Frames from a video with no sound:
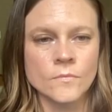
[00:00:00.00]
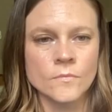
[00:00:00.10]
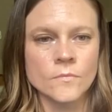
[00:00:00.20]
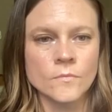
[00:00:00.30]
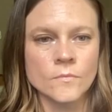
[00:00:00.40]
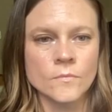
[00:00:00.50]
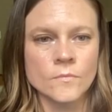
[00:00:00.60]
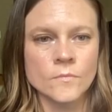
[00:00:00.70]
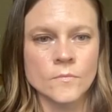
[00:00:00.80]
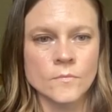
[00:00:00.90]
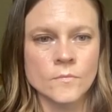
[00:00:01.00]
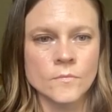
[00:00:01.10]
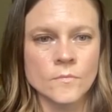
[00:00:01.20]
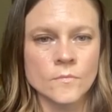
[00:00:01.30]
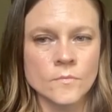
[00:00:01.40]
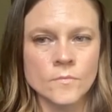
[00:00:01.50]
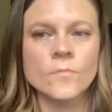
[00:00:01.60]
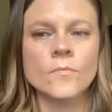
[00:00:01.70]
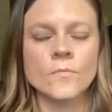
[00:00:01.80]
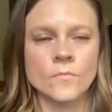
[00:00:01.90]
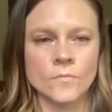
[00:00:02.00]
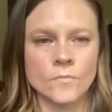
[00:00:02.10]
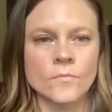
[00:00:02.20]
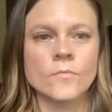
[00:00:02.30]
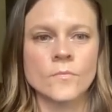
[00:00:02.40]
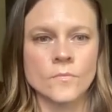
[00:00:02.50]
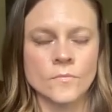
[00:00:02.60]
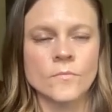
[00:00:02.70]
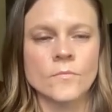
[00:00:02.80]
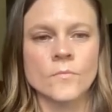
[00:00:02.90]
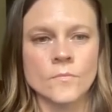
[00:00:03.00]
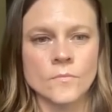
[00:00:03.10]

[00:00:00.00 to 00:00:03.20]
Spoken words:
[no speech]